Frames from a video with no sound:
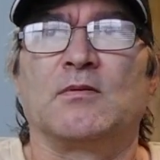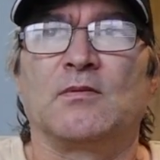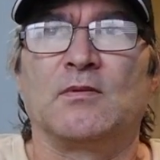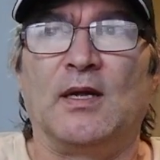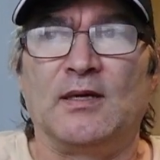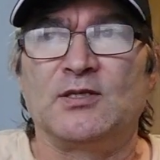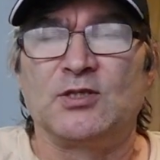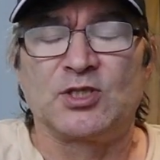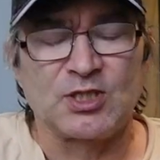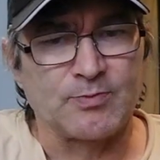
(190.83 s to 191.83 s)
now this
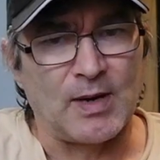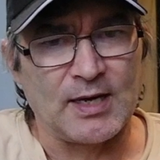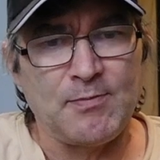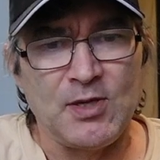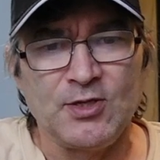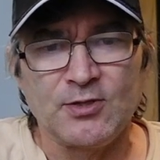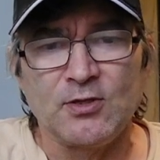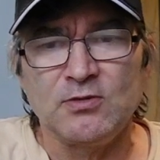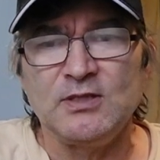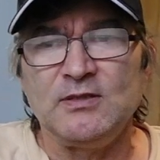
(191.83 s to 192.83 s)
is just my opinion
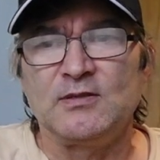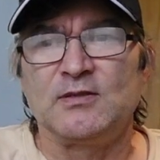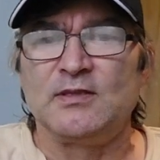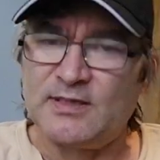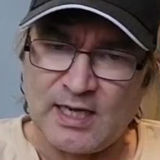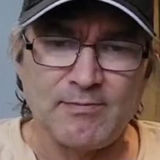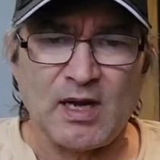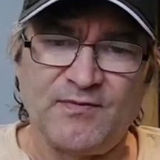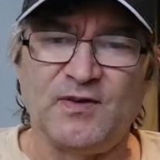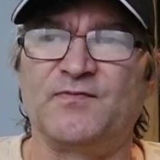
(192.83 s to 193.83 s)
only, 10
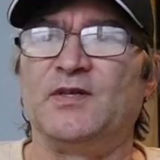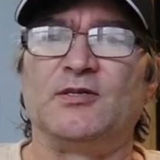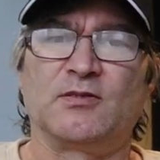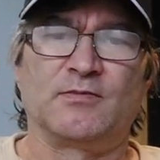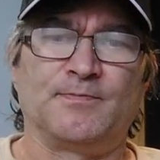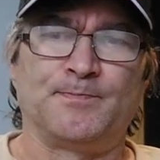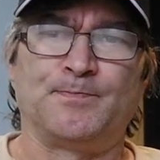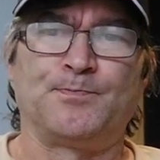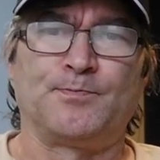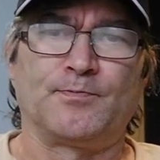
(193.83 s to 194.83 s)
by 50s.
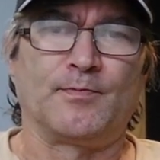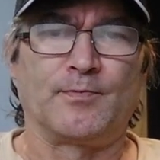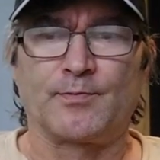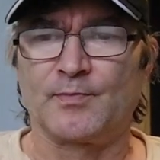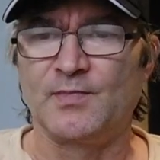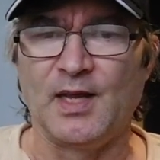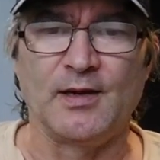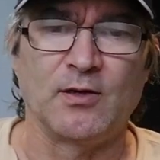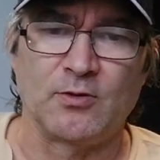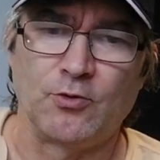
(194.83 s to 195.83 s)
They
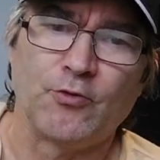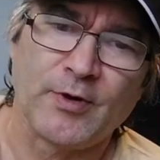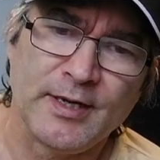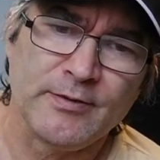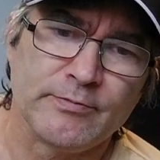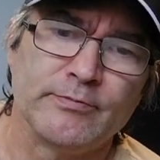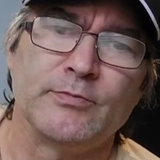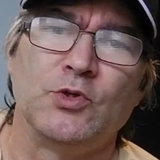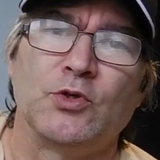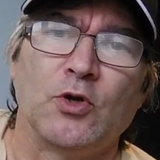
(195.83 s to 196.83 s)
are great.
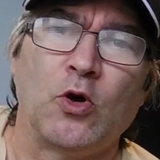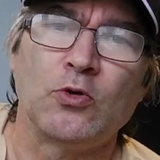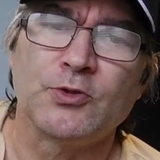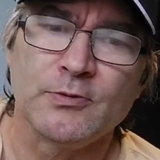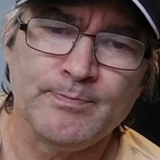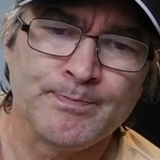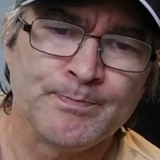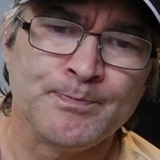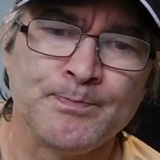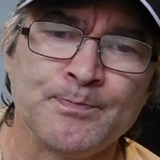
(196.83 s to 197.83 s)
You can hold them
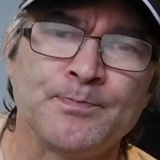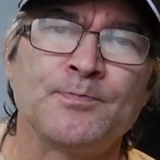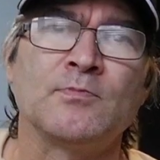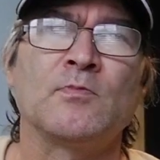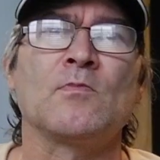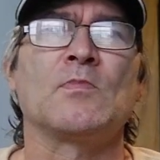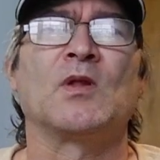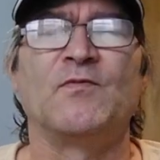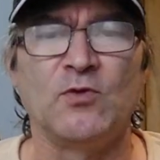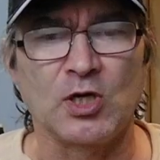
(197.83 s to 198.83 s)

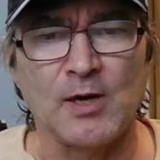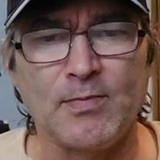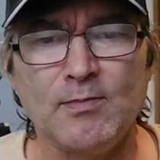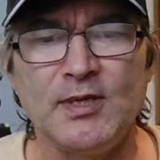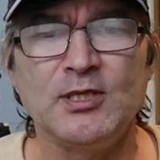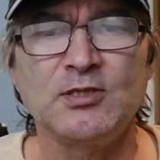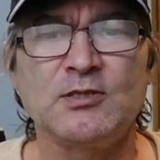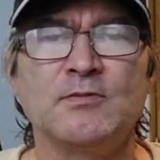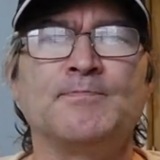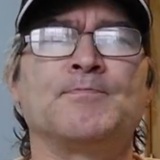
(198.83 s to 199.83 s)
for a couple
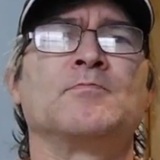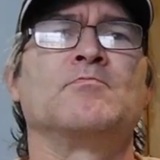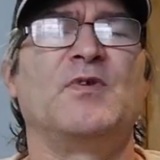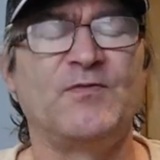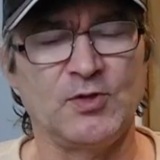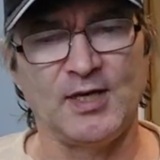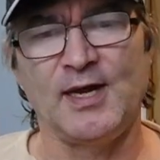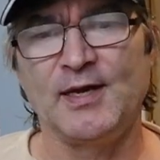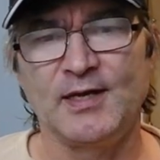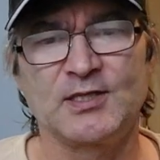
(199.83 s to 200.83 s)
minutes before your
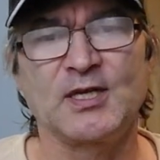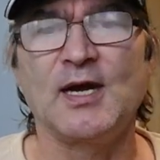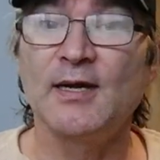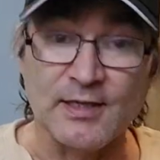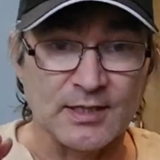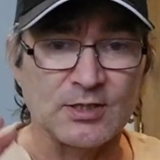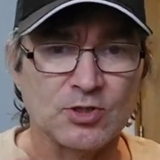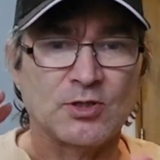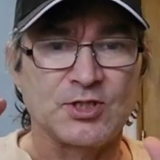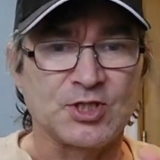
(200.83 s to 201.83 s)
hand gets tired and you
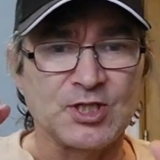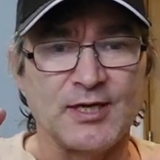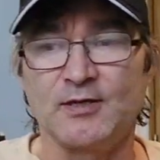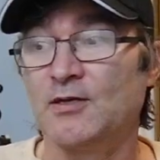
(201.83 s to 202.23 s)
start to shake.